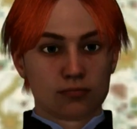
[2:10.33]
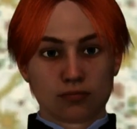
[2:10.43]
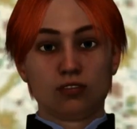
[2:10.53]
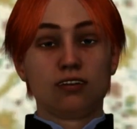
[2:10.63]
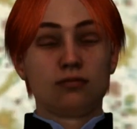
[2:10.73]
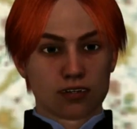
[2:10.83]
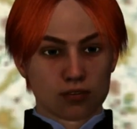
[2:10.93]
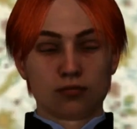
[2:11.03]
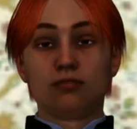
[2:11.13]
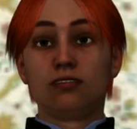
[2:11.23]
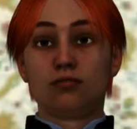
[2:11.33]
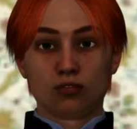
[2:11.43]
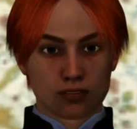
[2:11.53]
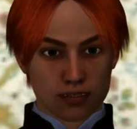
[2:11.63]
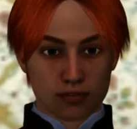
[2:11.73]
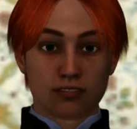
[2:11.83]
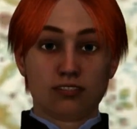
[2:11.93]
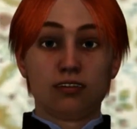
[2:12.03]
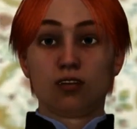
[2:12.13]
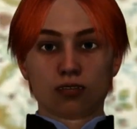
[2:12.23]
She's angry because she
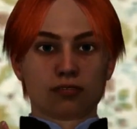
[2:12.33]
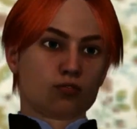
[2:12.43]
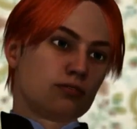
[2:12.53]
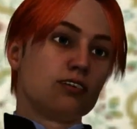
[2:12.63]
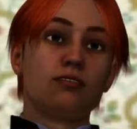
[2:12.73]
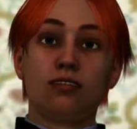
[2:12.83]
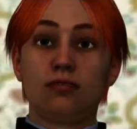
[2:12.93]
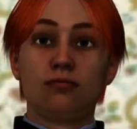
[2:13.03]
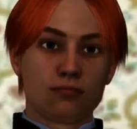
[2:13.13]
thinks I don't do anything.